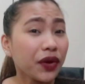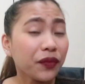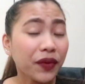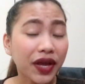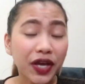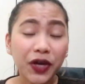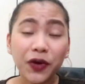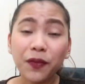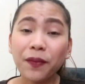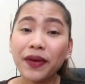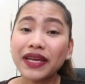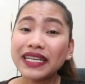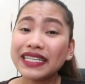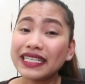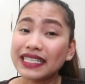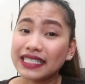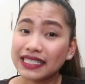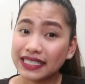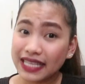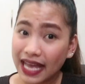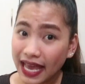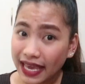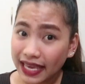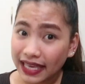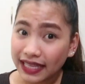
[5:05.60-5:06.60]
I recommend
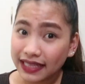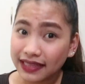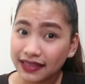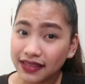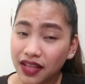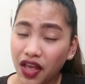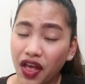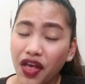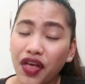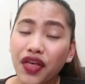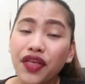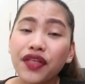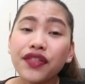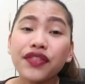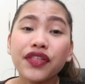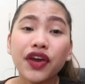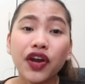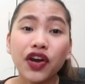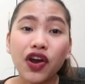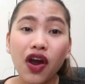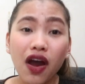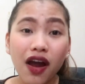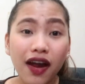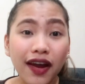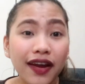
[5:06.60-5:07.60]
this diet?
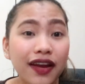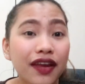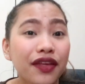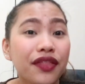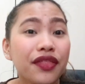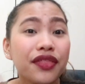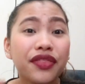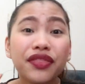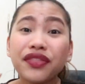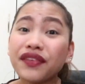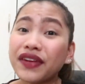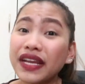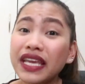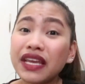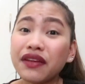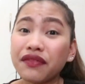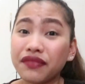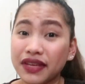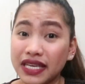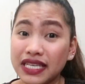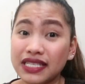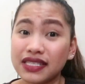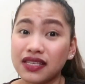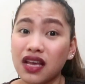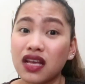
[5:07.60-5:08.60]
There are three
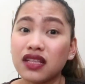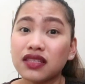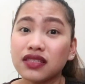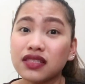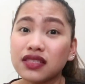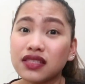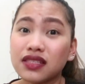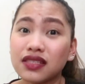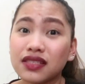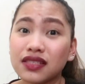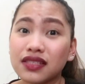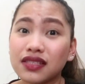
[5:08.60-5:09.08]
reasons.